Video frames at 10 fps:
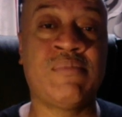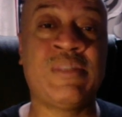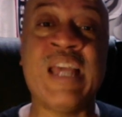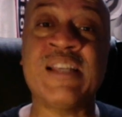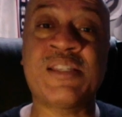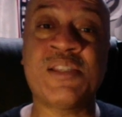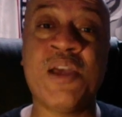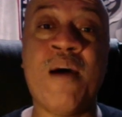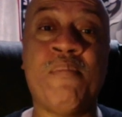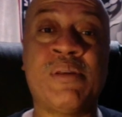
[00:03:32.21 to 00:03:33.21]
That's
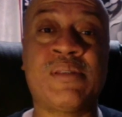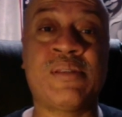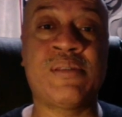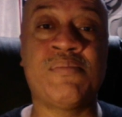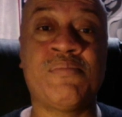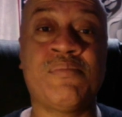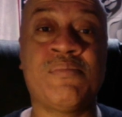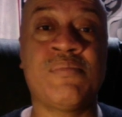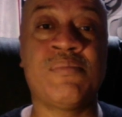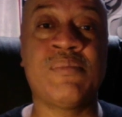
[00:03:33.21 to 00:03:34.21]
Thomas.
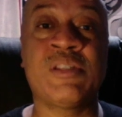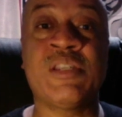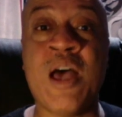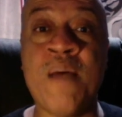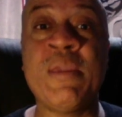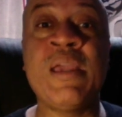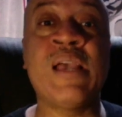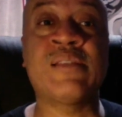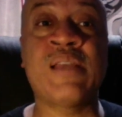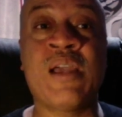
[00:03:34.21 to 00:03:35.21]
Tommy,
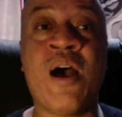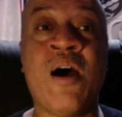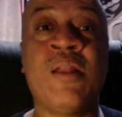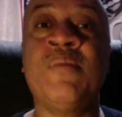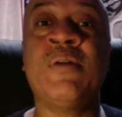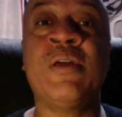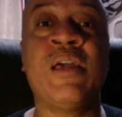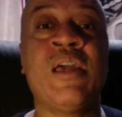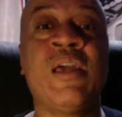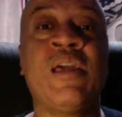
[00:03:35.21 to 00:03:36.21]
as they call him,
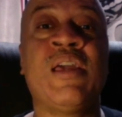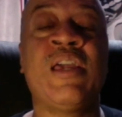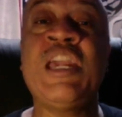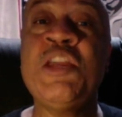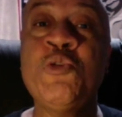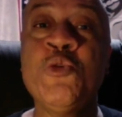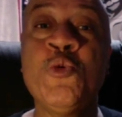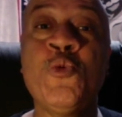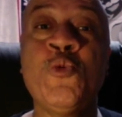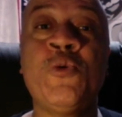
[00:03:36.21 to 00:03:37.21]
he
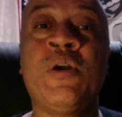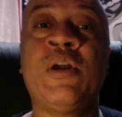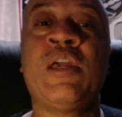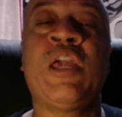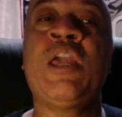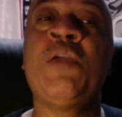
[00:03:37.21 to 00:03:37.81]
knew he